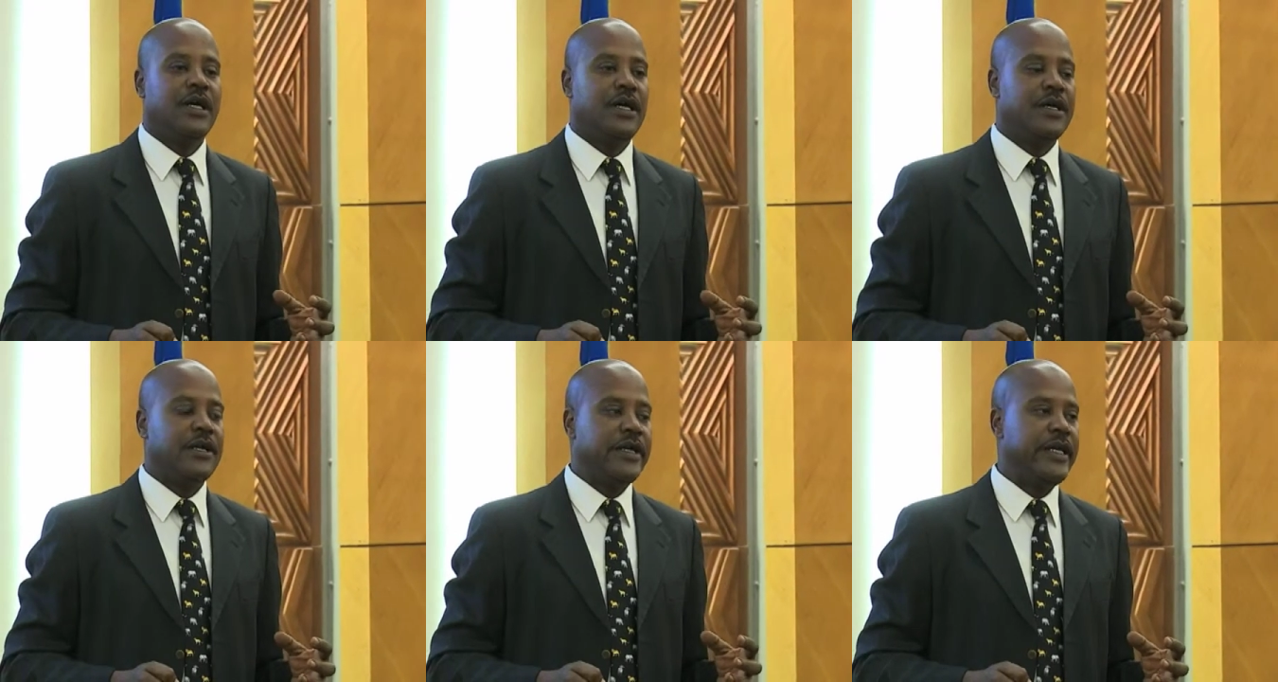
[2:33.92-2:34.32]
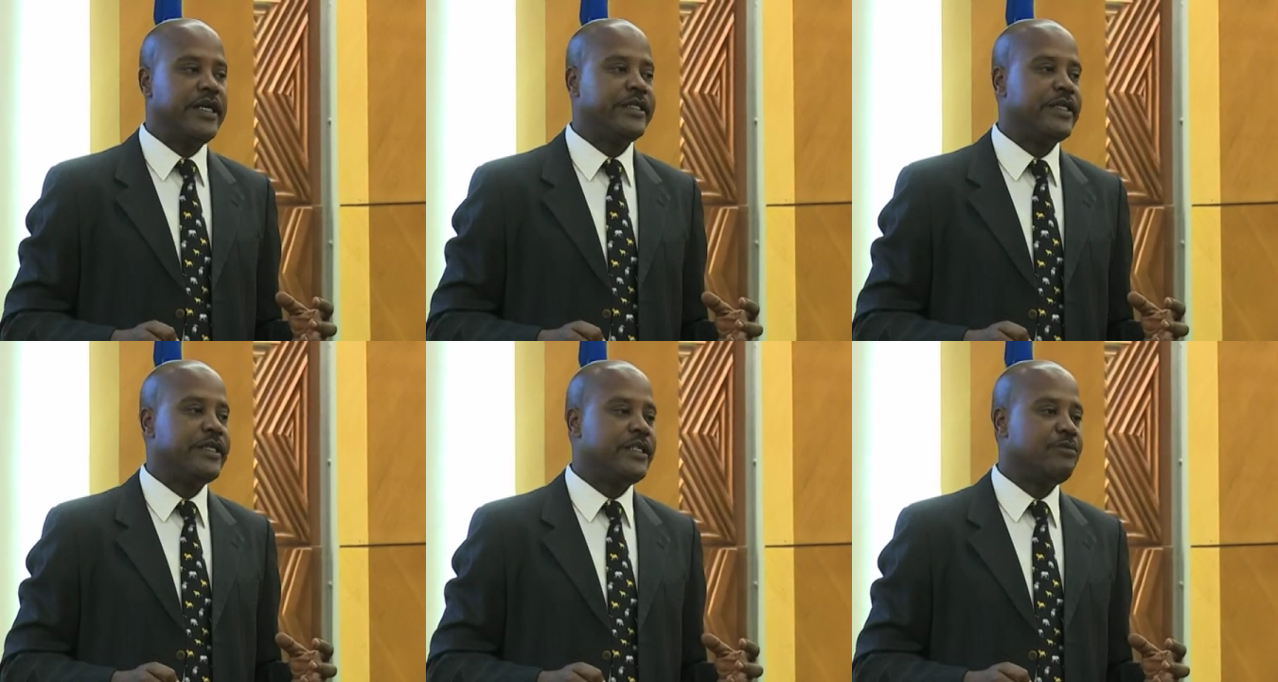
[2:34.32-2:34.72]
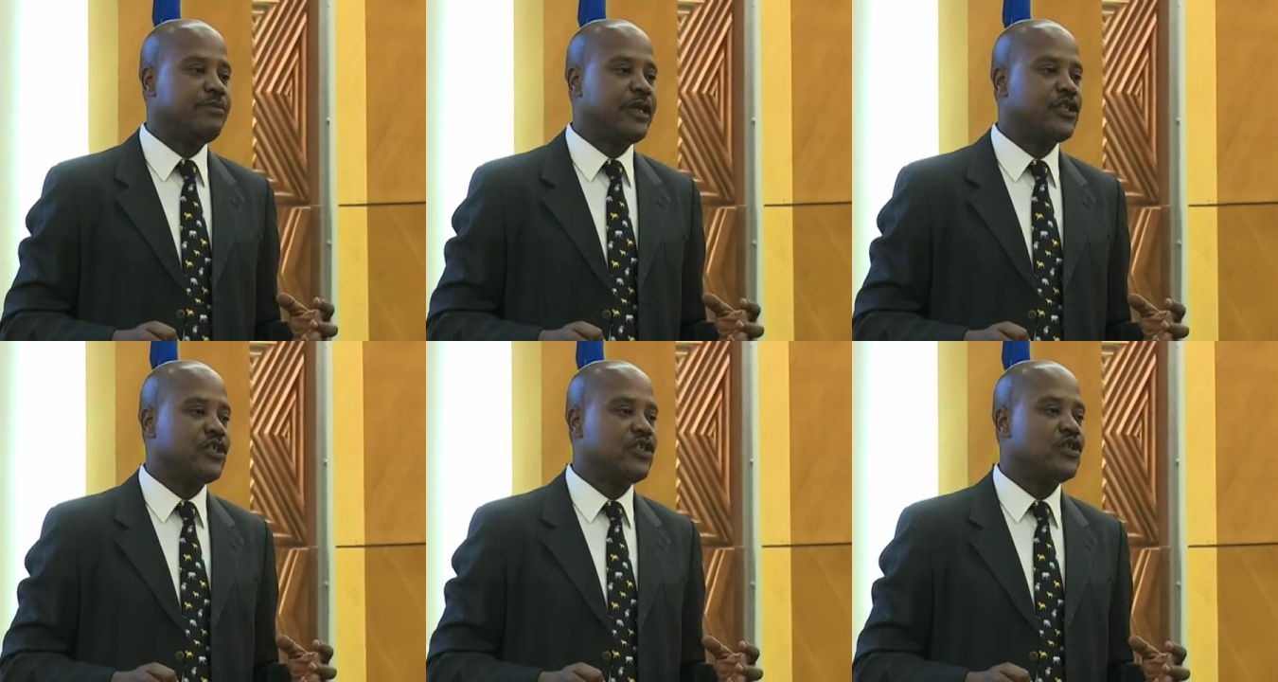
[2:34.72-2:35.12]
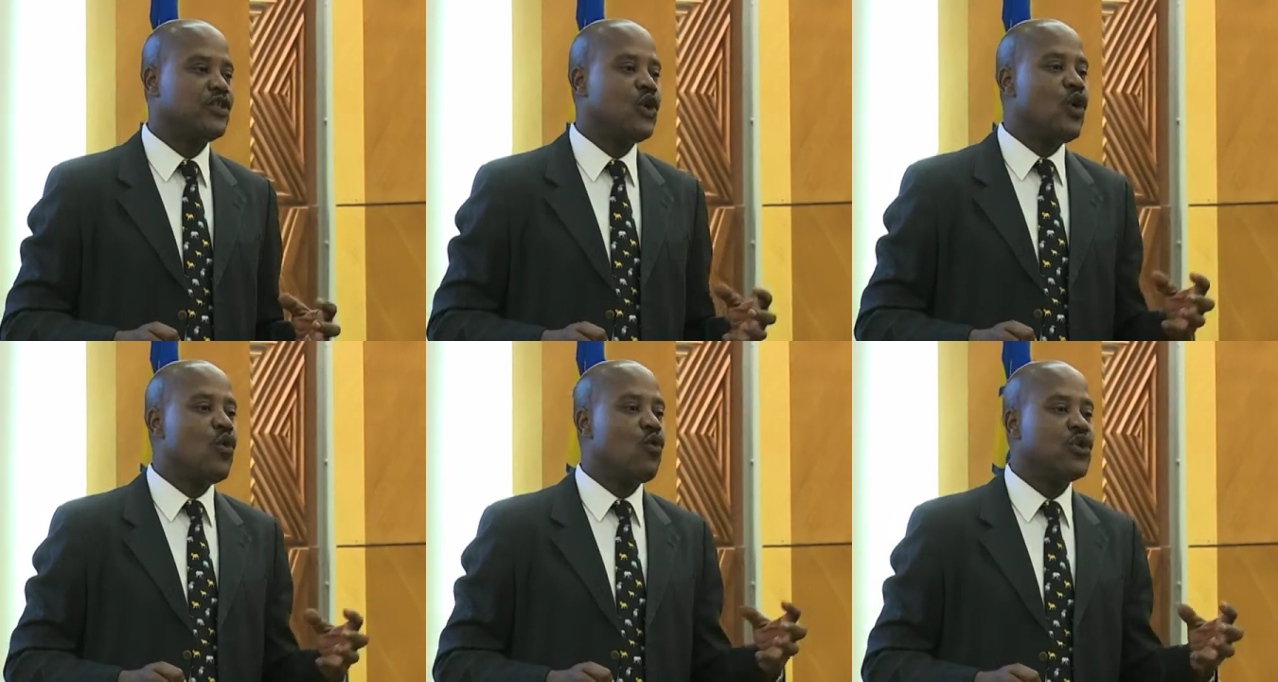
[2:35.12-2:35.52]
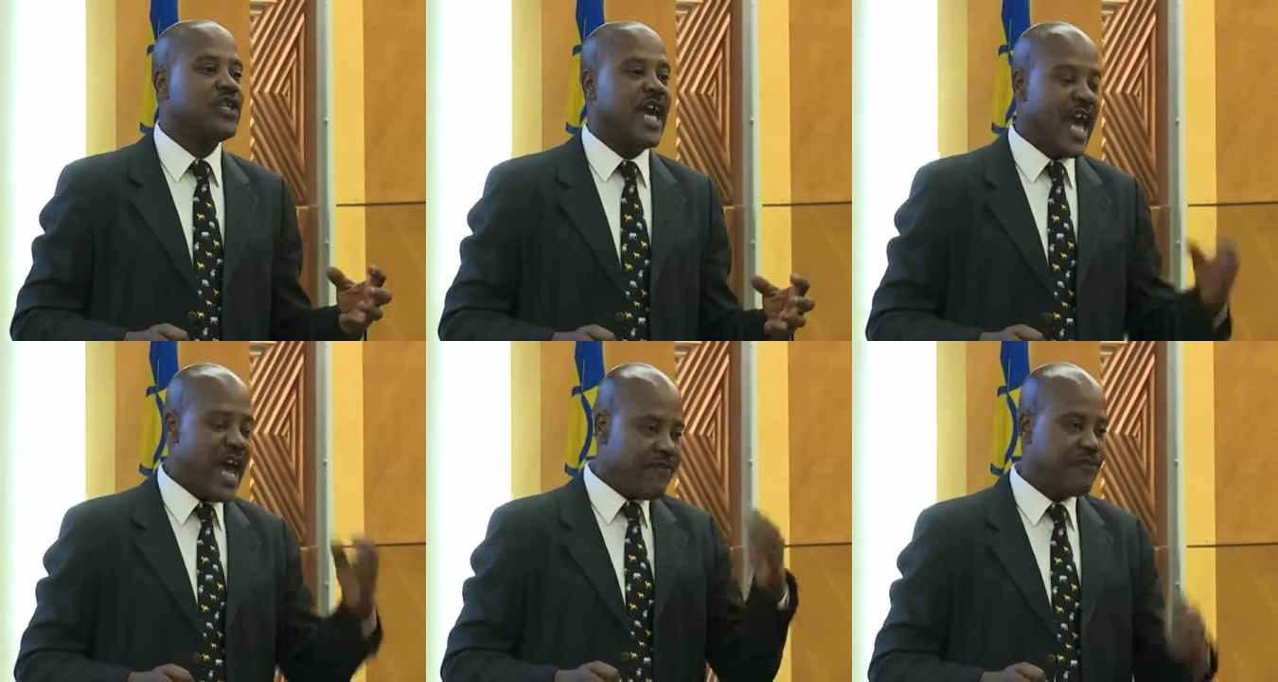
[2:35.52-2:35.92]
related inspections would
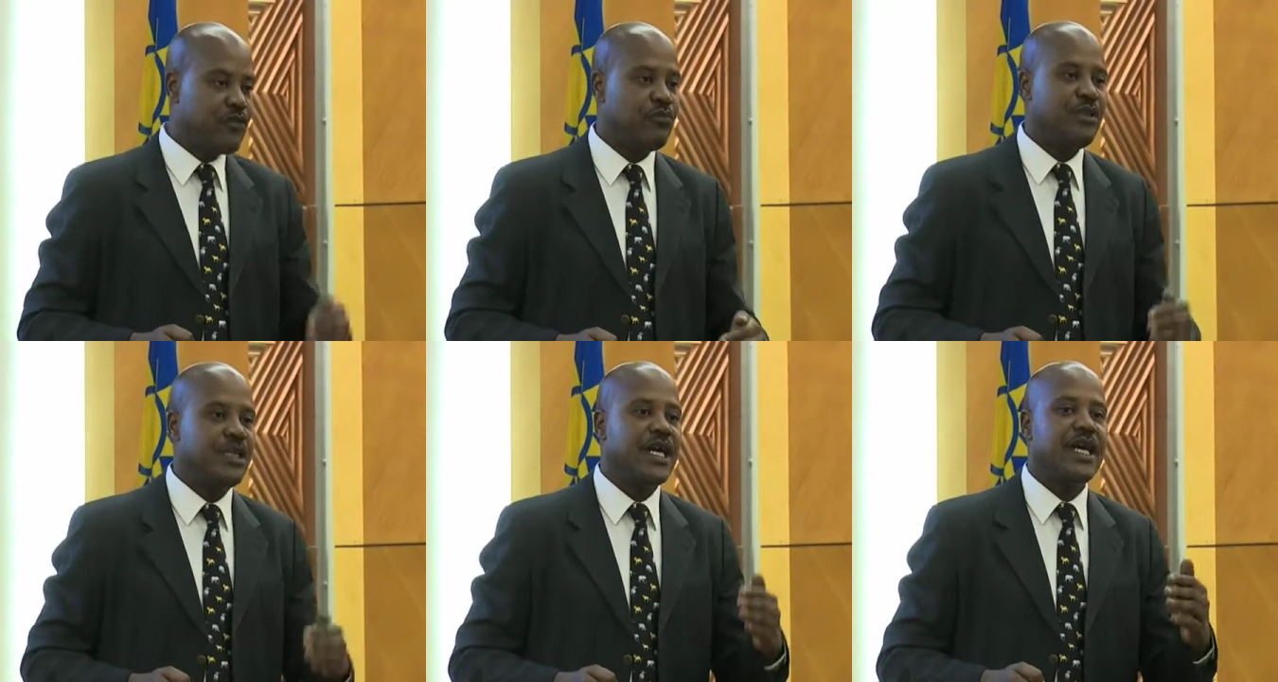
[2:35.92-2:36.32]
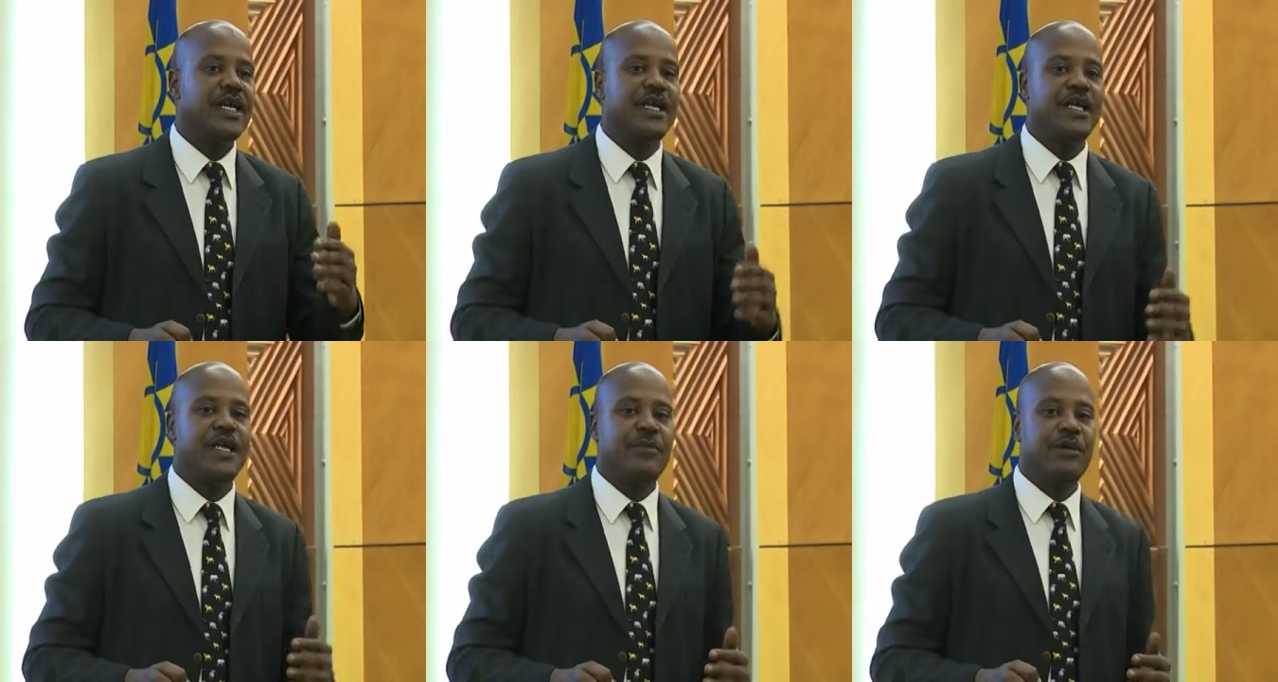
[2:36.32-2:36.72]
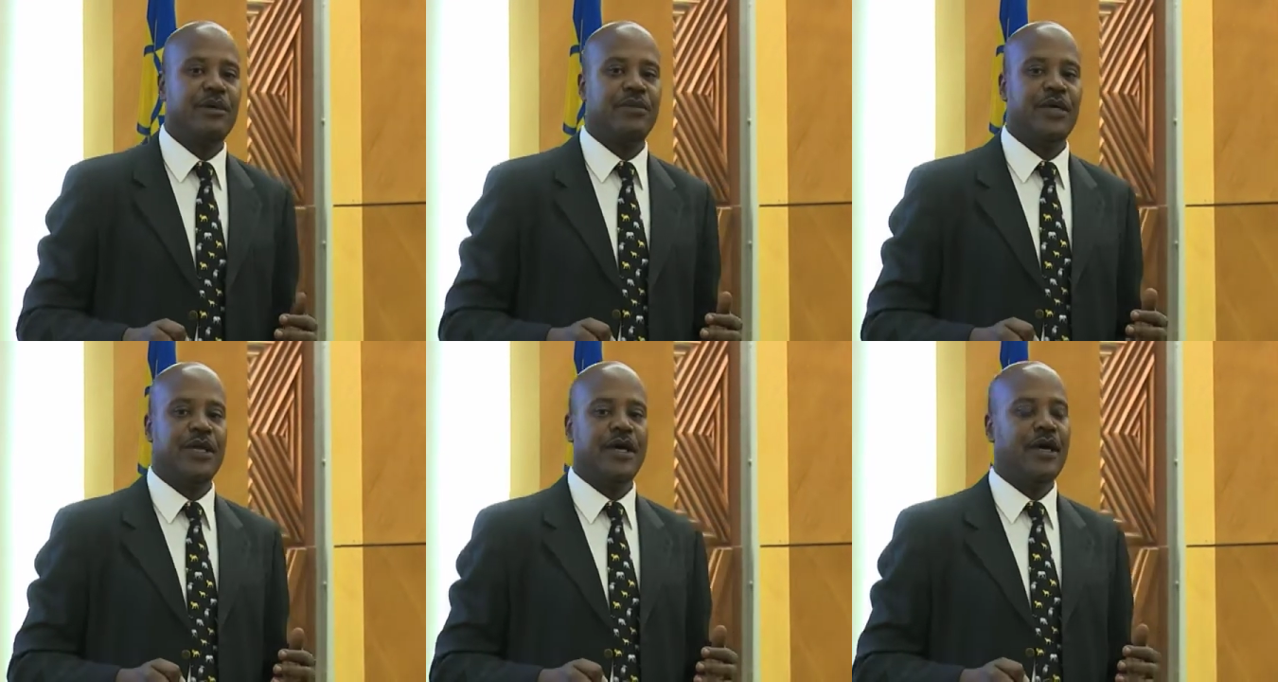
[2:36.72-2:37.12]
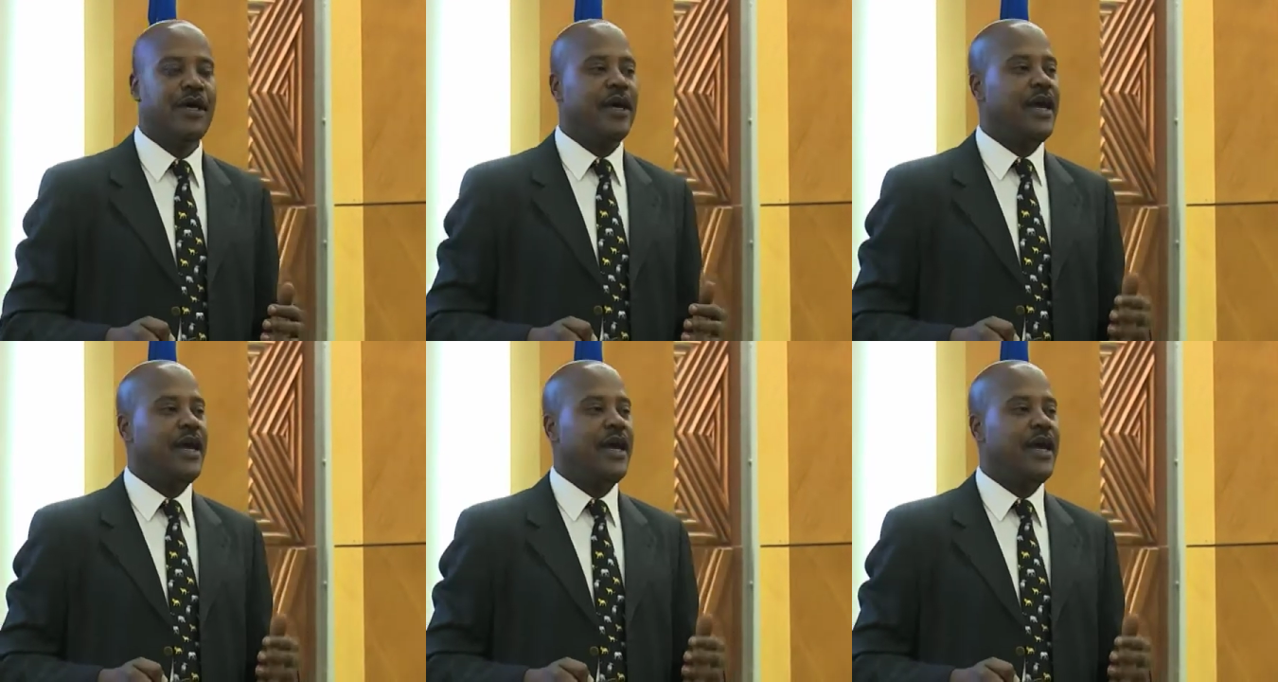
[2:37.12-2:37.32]
have to be done in Namibia,